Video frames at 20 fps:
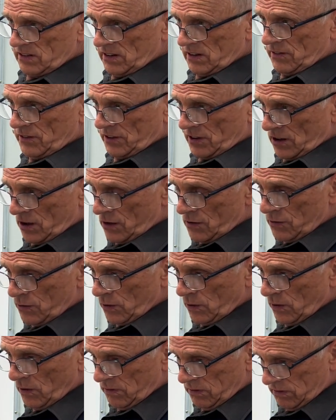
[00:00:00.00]
of the
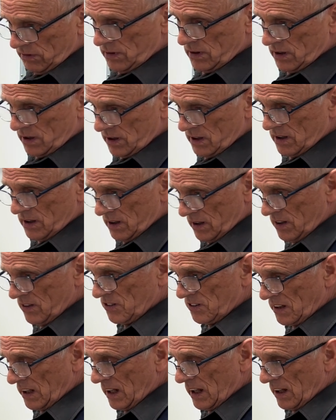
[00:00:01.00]
overall
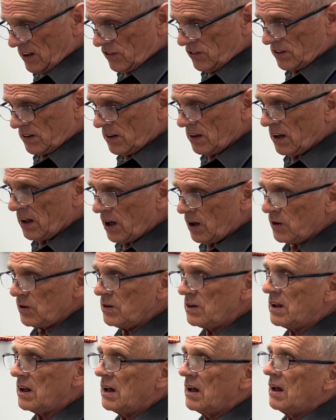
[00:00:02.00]
installation
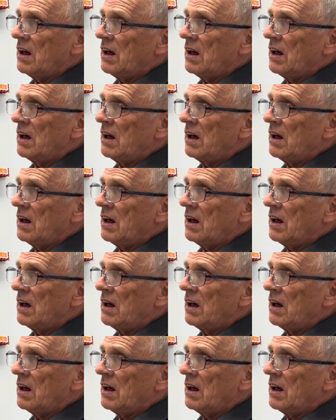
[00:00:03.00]
load.